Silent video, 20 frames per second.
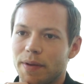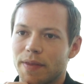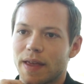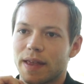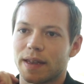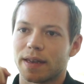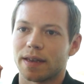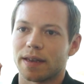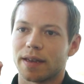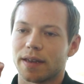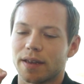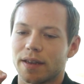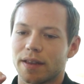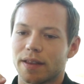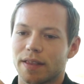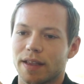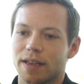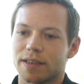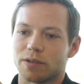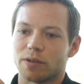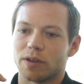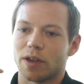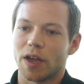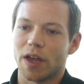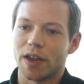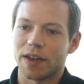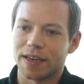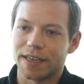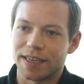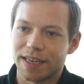but then there's
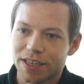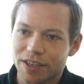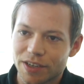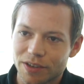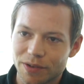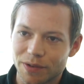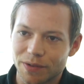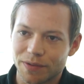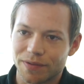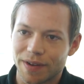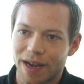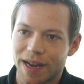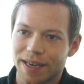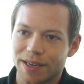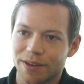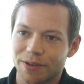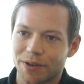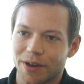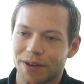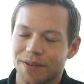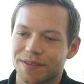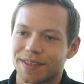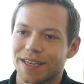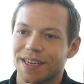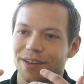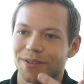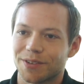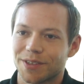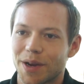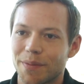an additional value kind of
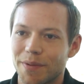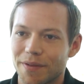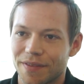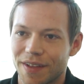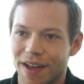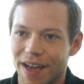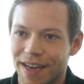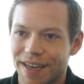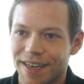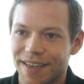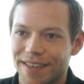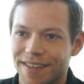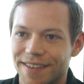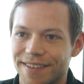sitting on top of that.